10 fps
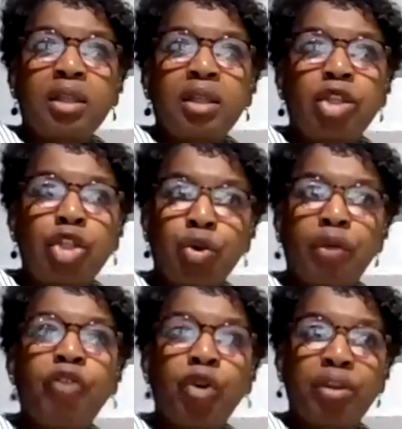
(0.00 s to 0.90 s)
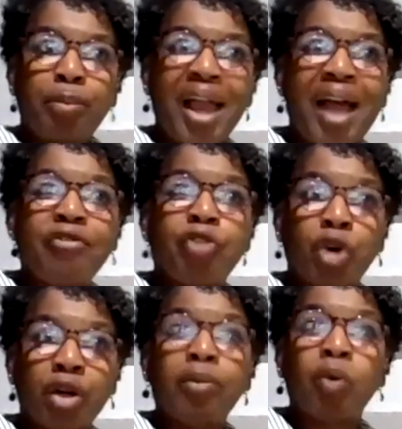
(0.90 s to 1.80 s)
you're for the
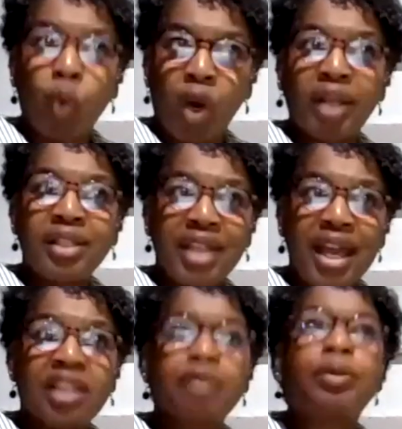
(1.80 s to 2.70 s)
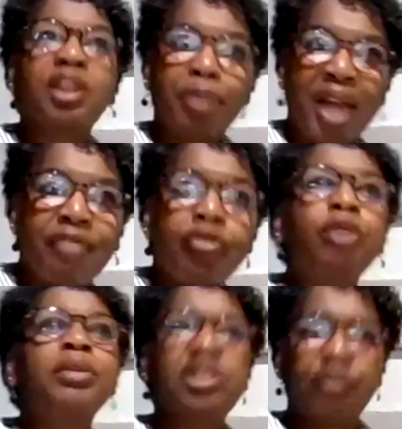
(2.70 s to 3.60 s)
platform, one, yes, but the platform
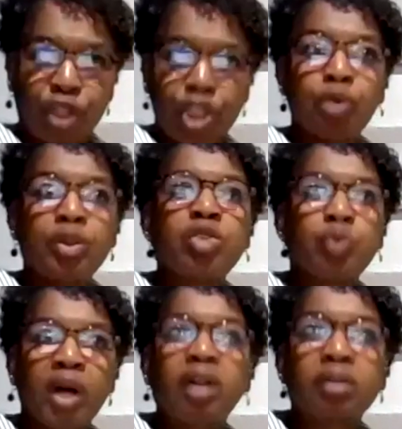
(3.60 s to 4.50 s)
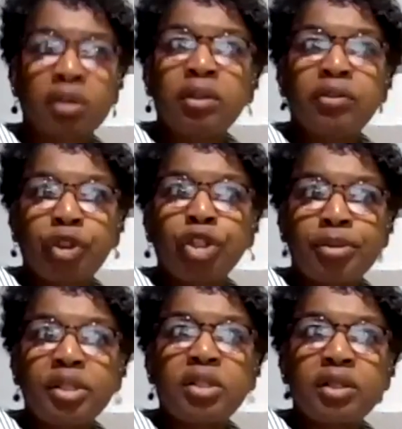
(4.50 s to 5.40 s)
is for you as well, for your
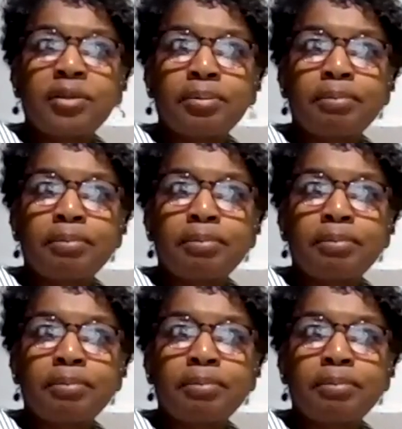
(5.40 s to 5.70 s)
business.